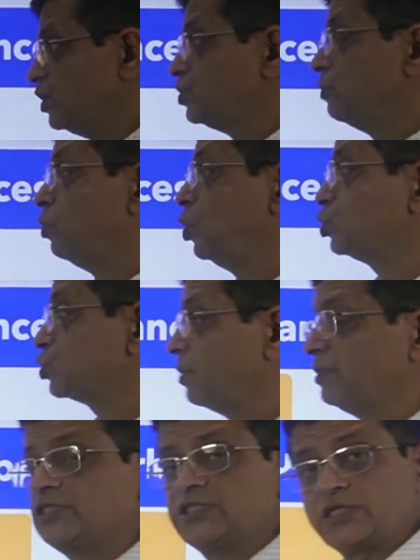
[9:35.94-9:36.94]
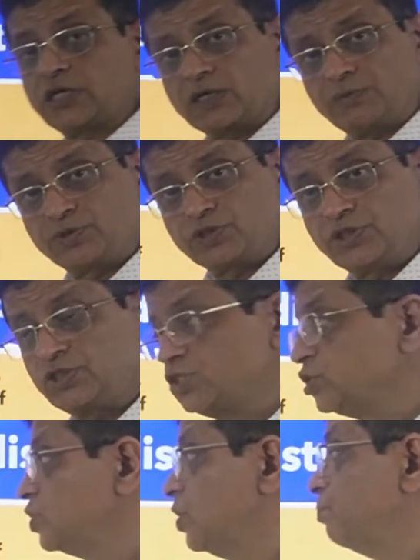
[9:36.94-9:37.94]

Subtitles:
is the most common circumstance